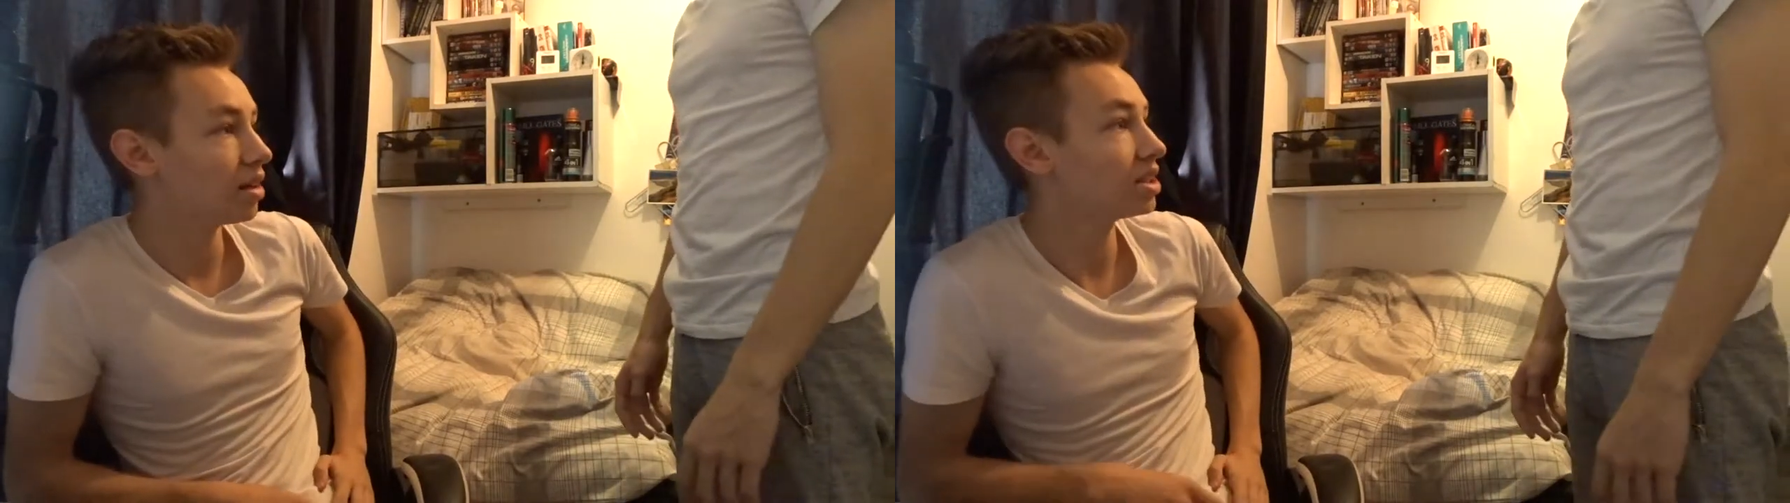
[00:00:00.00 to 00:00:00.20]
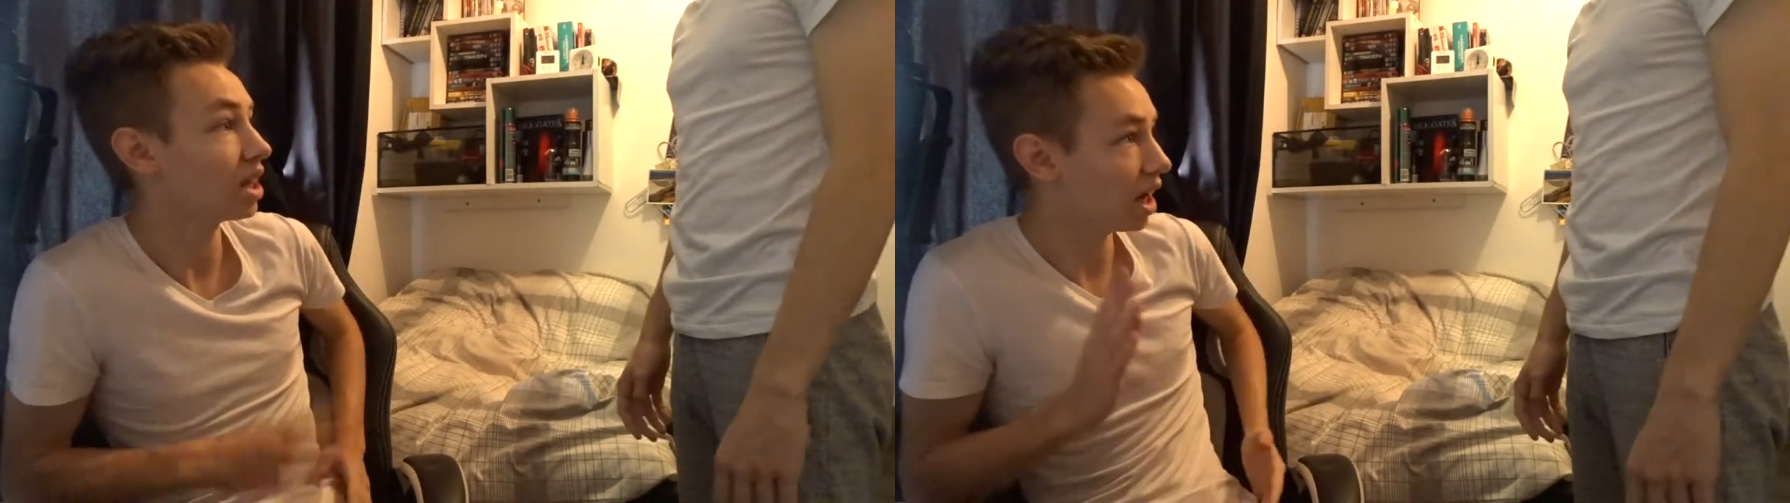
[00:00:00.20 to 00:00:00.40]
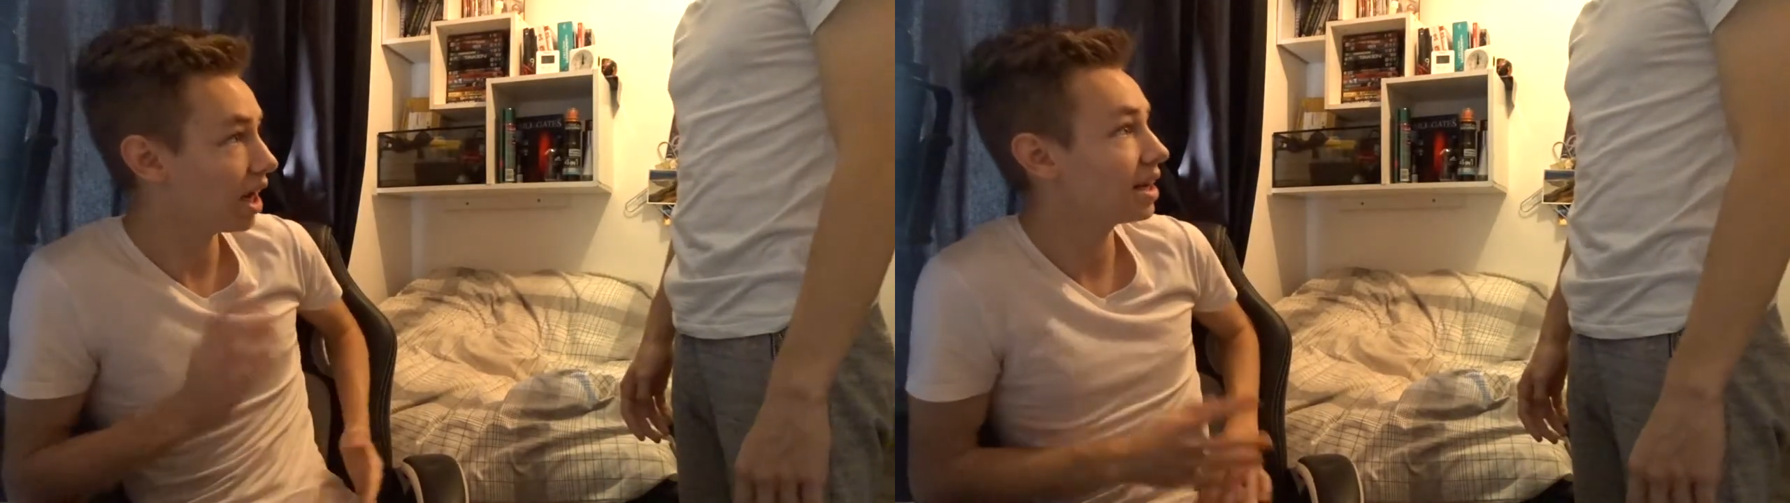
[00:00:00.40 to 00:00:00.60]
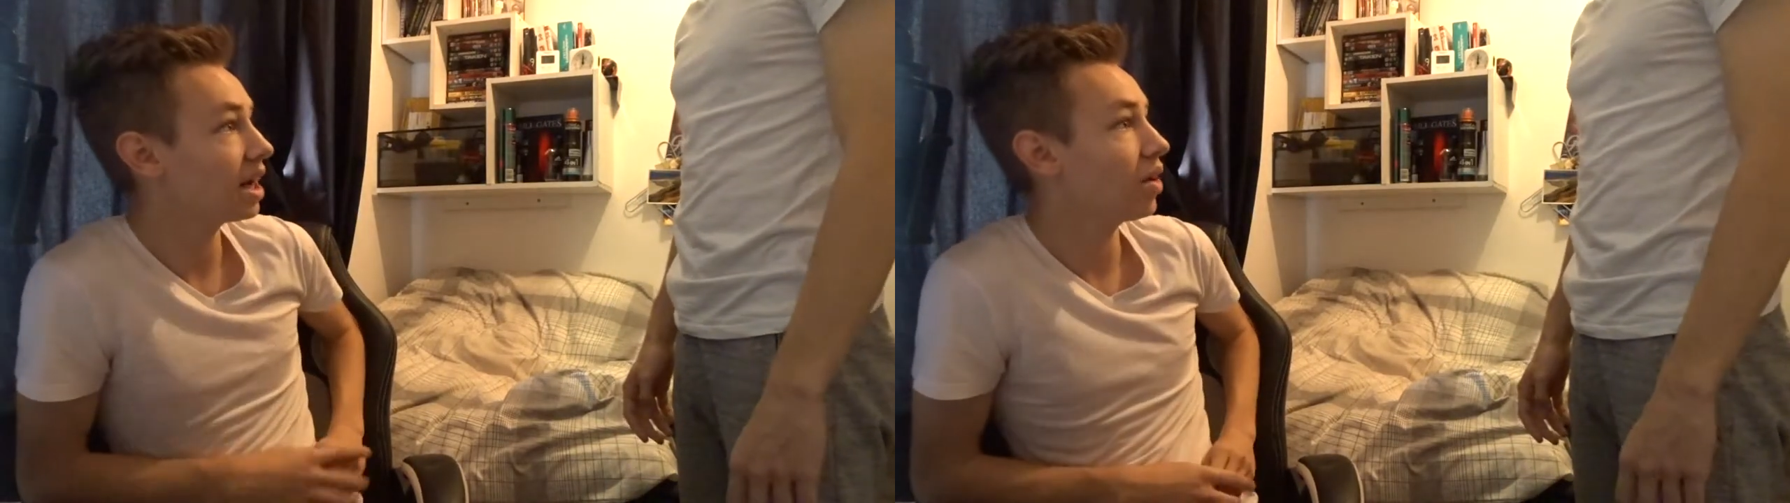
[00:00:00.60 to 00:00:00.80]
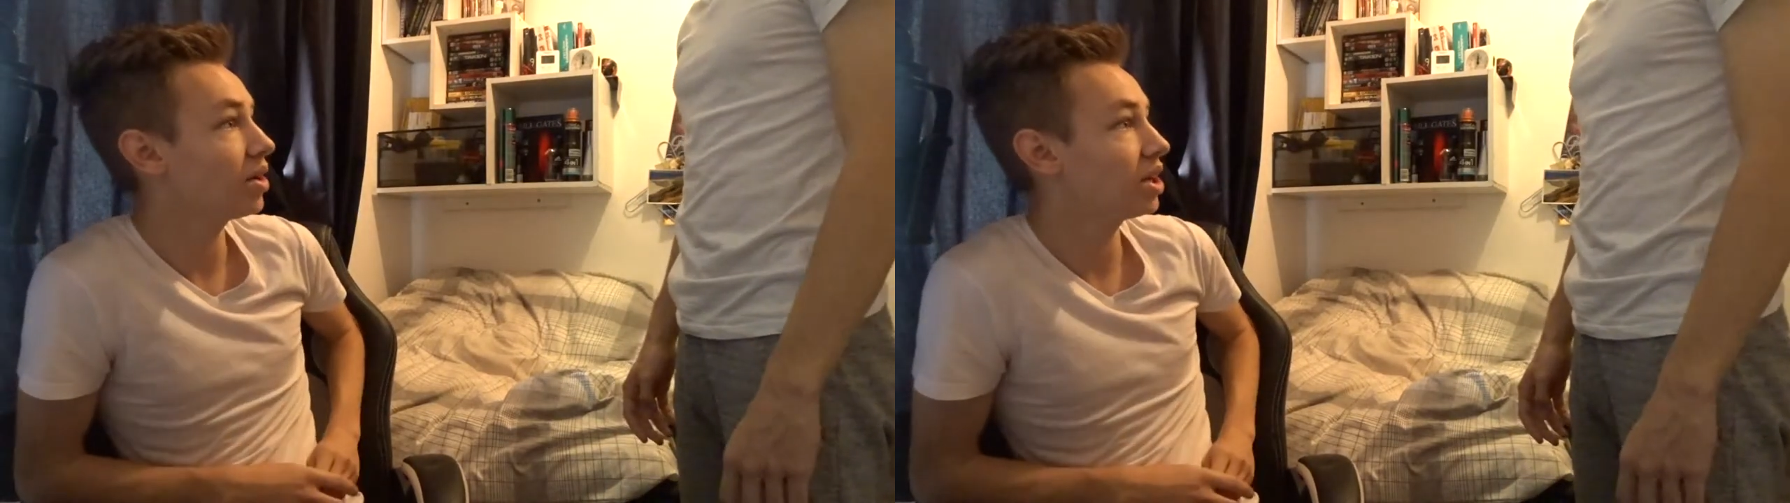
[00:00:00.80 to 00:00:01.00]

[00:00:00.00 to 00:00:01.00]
Right. Hi, how are